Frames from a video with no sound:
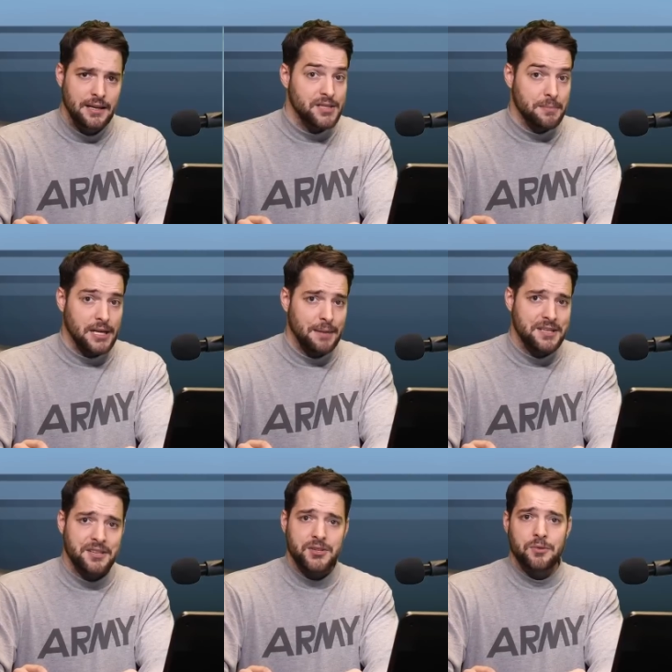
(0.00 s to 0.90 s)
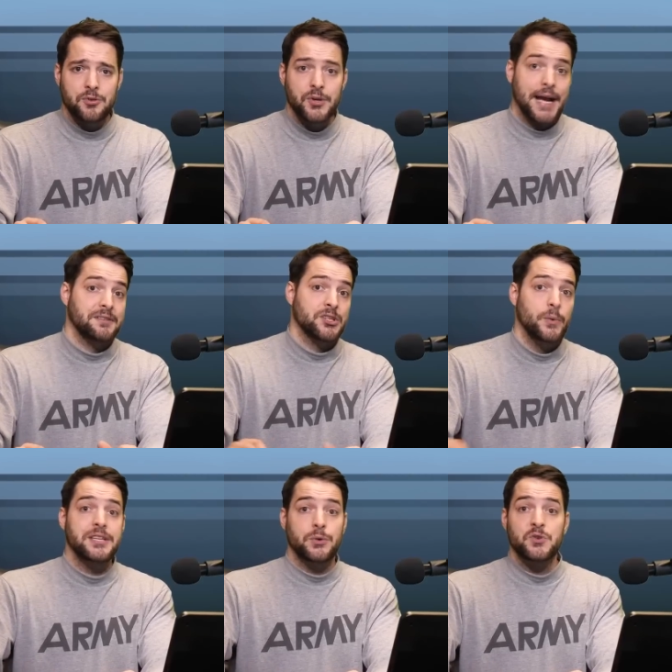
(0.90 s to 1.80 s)
Sometimes, as a soldier, you have to
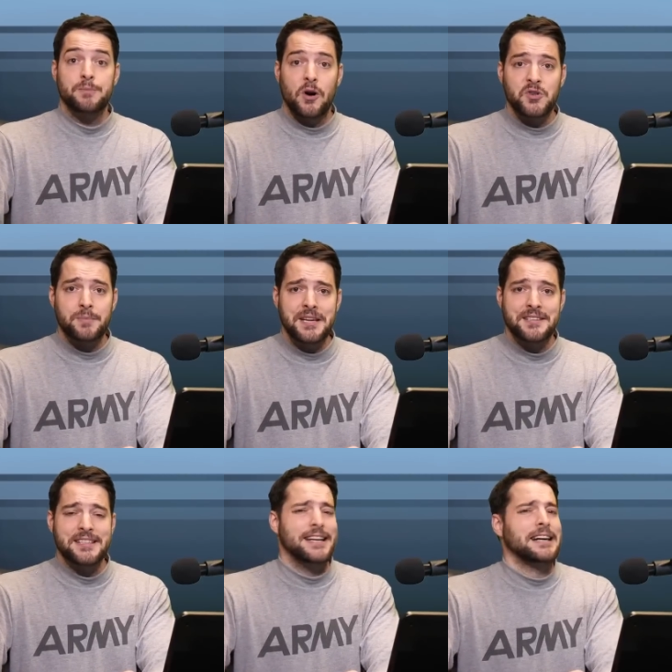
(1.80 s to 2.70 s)
squeeze through small spaces,